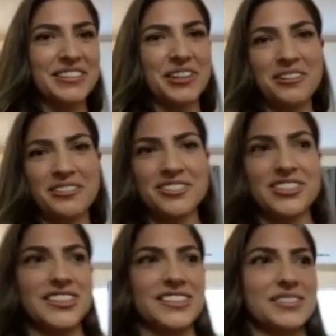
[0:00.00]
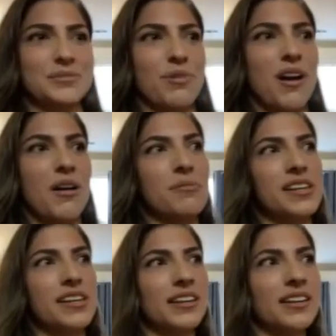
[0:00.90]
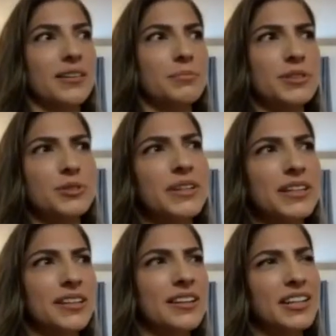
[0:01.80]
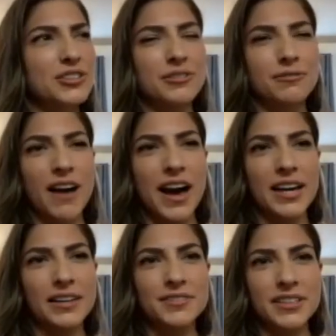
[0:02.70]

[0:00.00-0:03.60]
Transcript: Oh geez, probably between an extra five